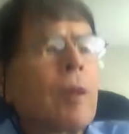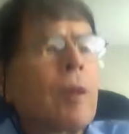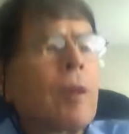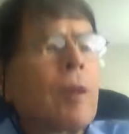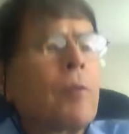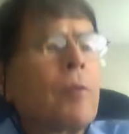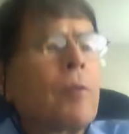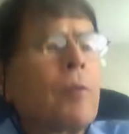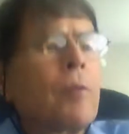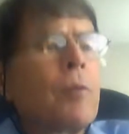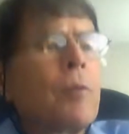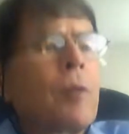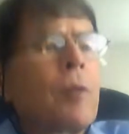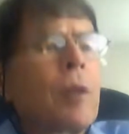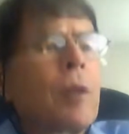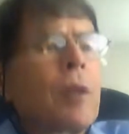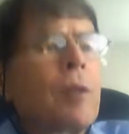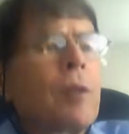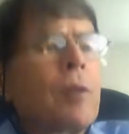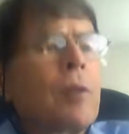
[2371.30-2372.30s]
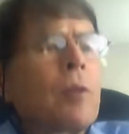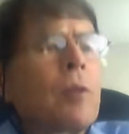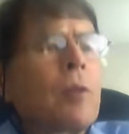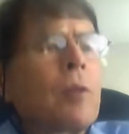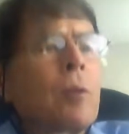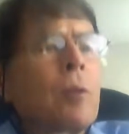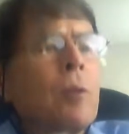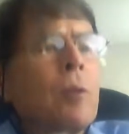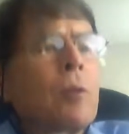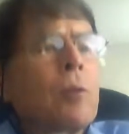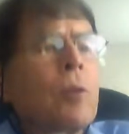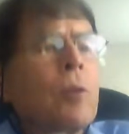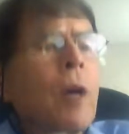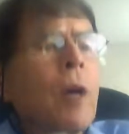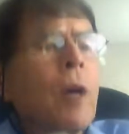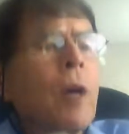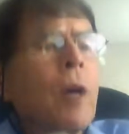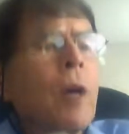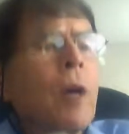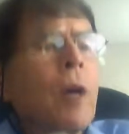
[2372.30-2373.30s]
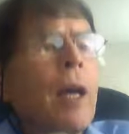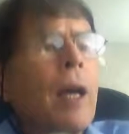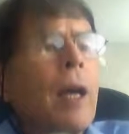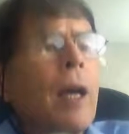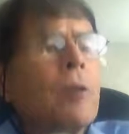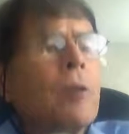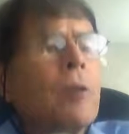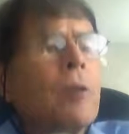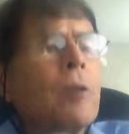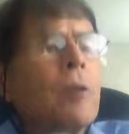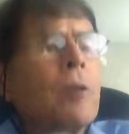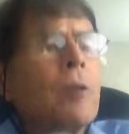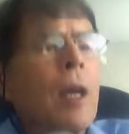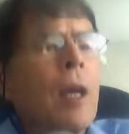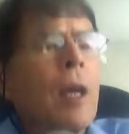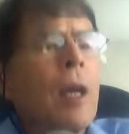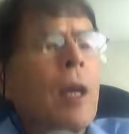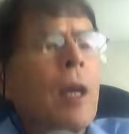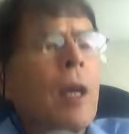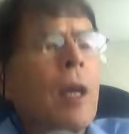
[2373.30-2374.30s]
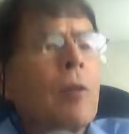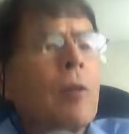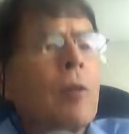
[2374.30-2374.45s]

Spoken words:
feel free to try it out and